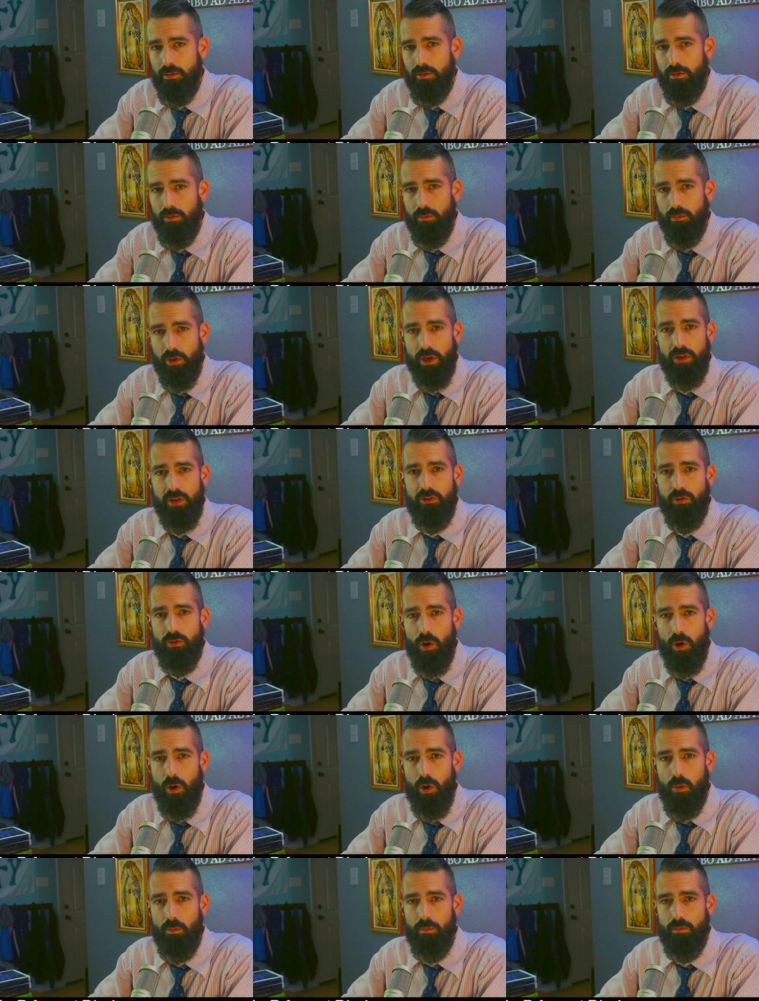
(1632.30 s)
Bring it to
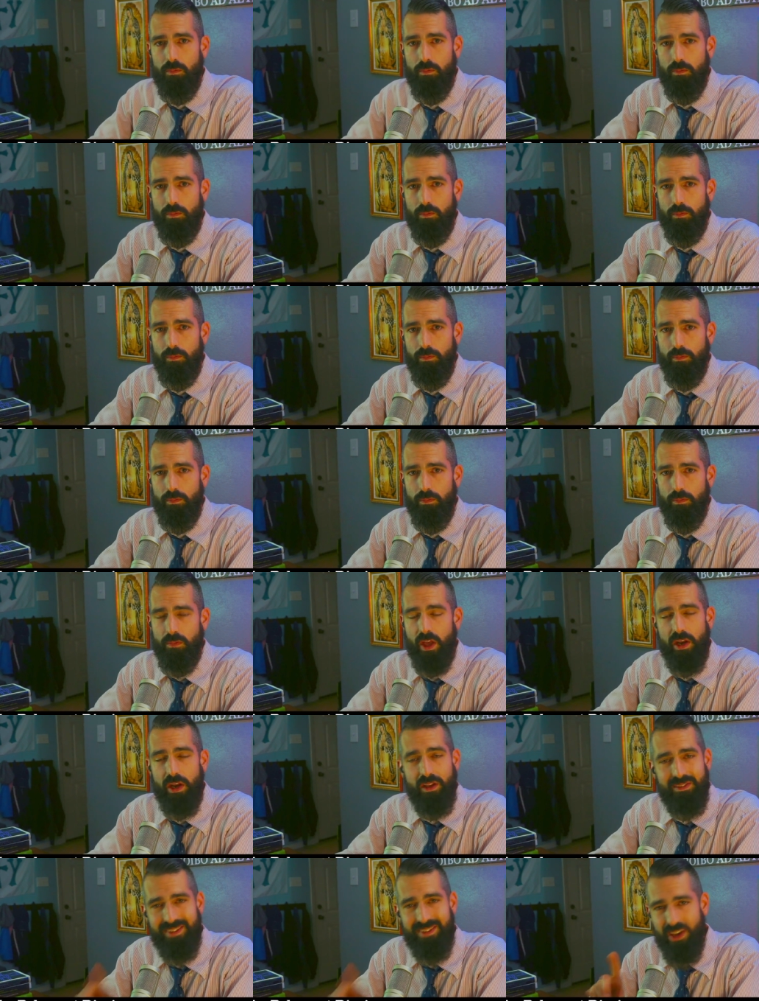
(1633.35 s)
Rome. And
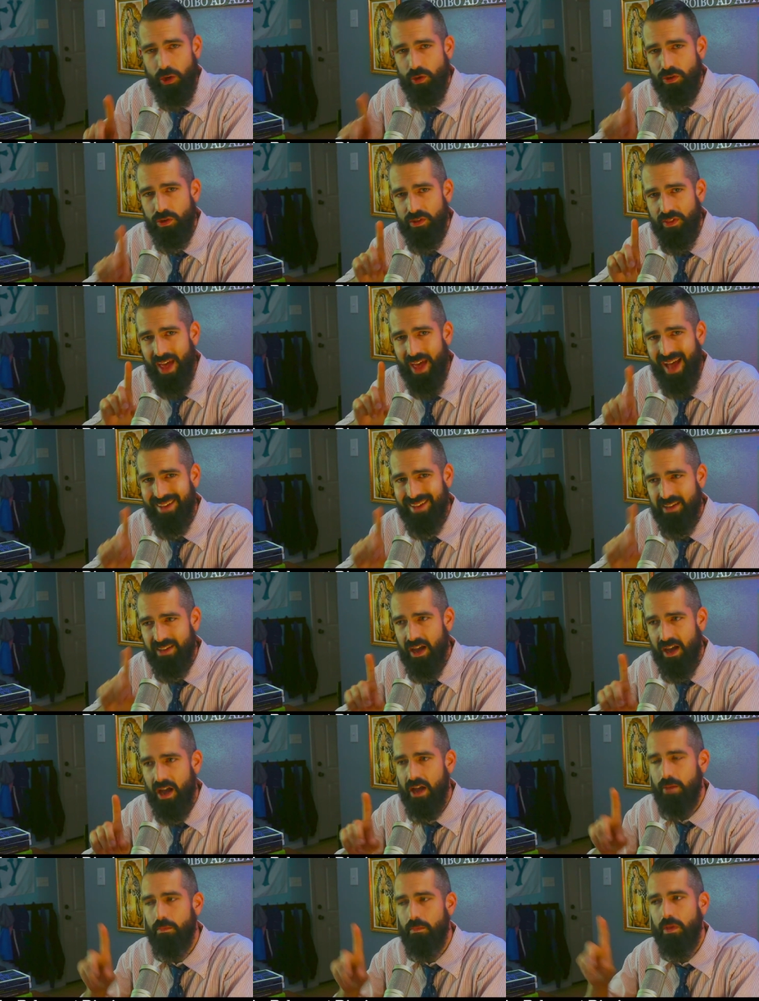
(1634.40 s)
until that
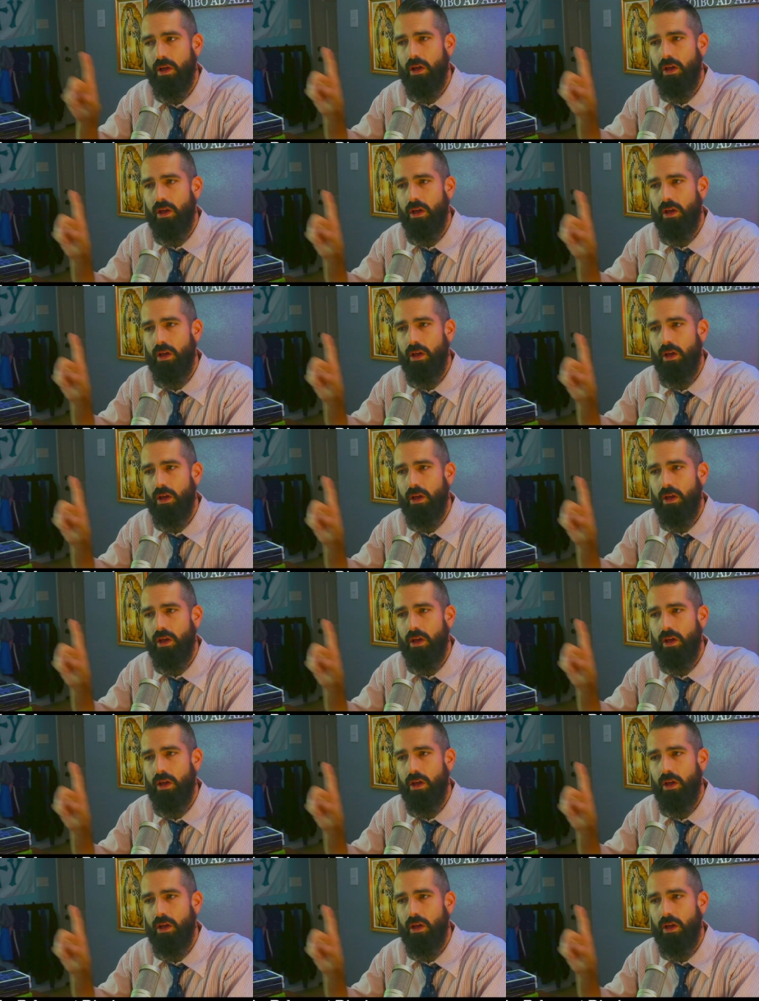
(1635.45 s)
time,